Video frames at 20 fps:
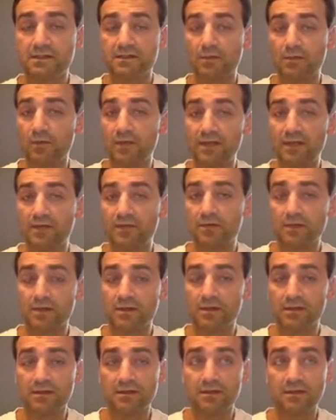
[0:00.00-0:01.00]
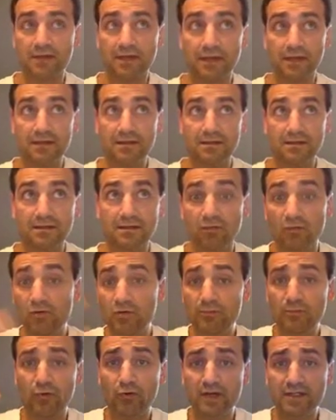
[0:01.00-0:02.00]
weight, or anything, and they're
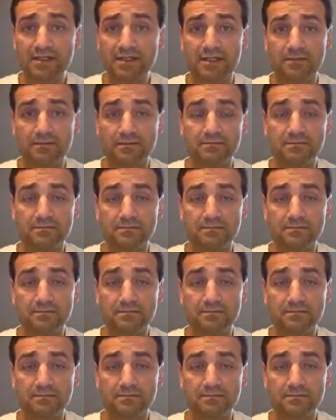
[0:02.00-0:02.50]
all pointy.